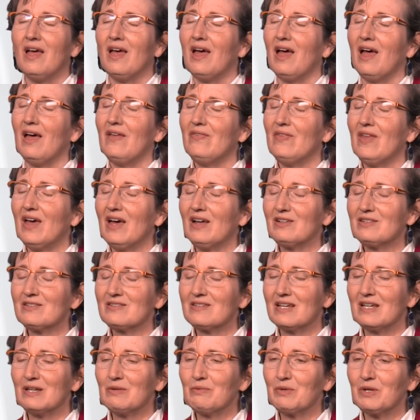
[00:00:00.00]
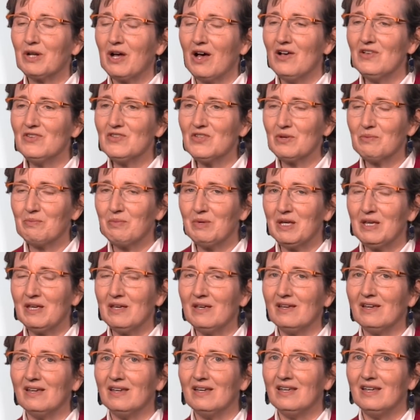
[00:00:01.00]
And that study would also
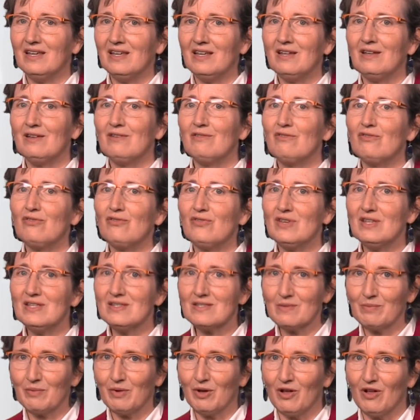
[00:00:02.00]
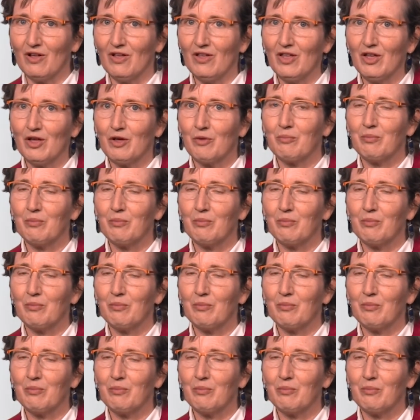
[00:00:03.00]
be infeasible